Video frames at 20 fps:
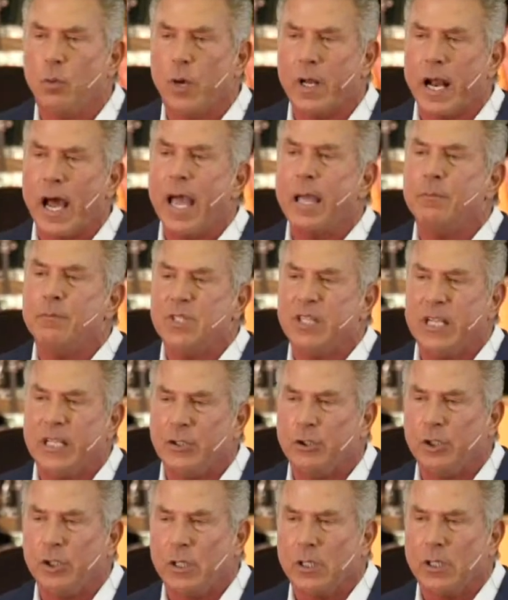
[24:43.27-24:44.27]
what I'm
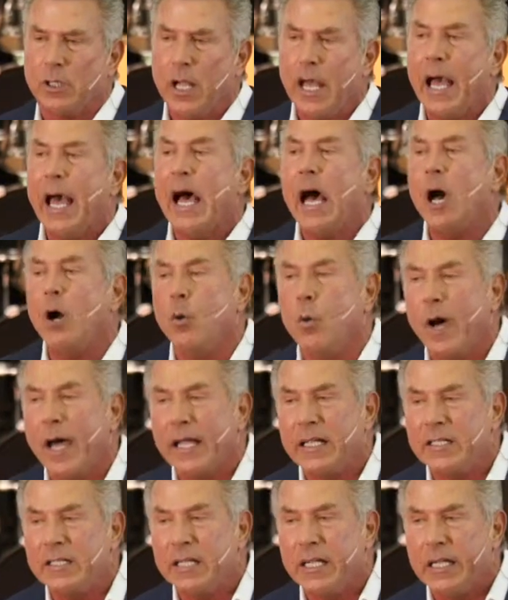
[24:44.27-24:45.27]
teaching, how
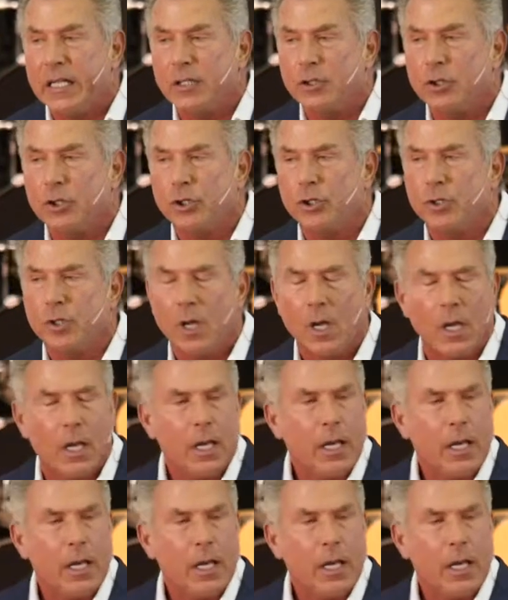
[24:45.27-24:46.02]
I teach,